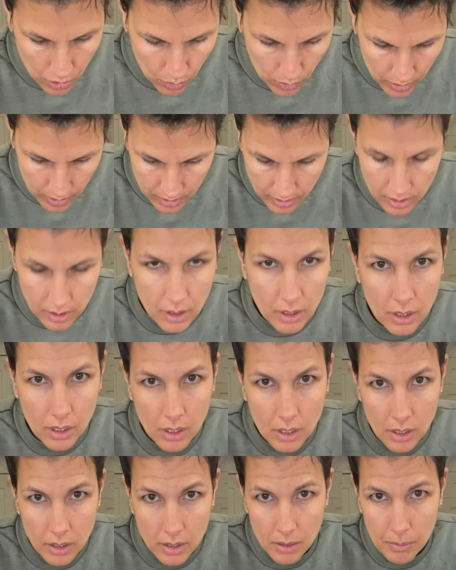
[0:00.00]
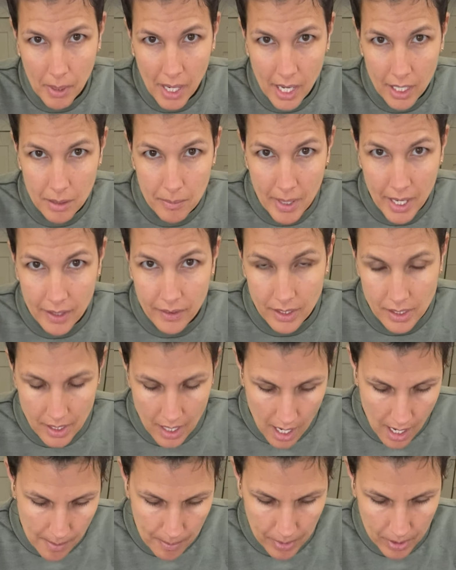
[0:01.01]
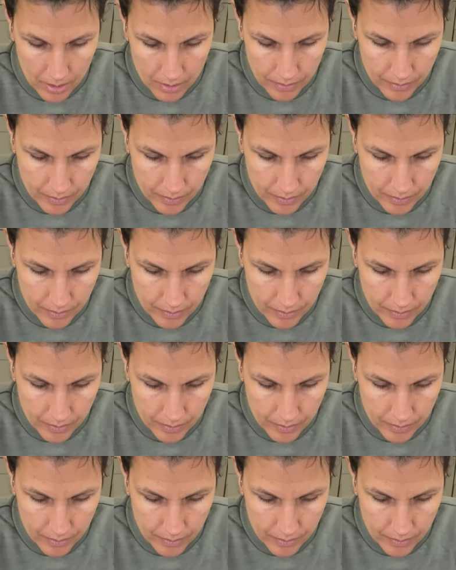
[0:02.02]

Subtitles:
towards the bottom and the top.